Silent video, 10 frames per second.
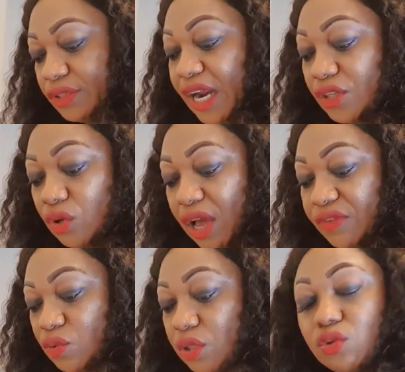trying to have
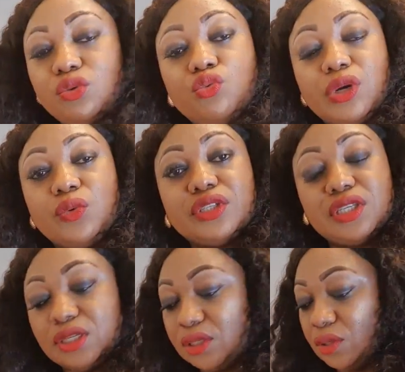a good way
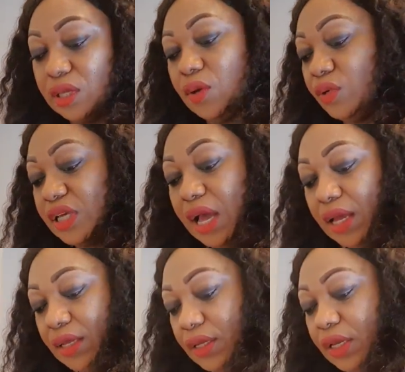with her.
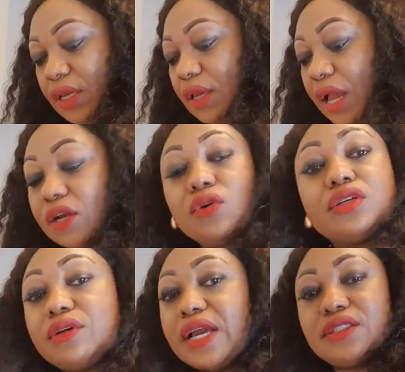and he
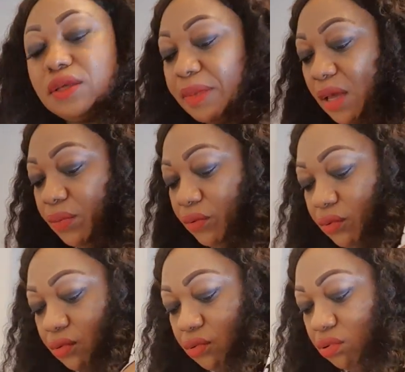was writing Bible,
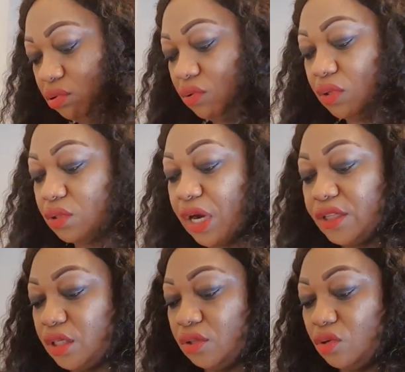he was
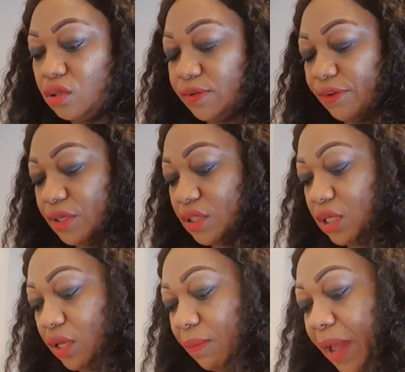writing notes for his
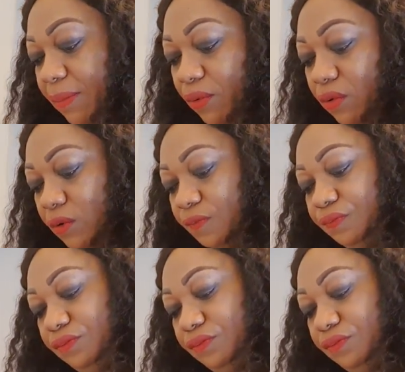Bible.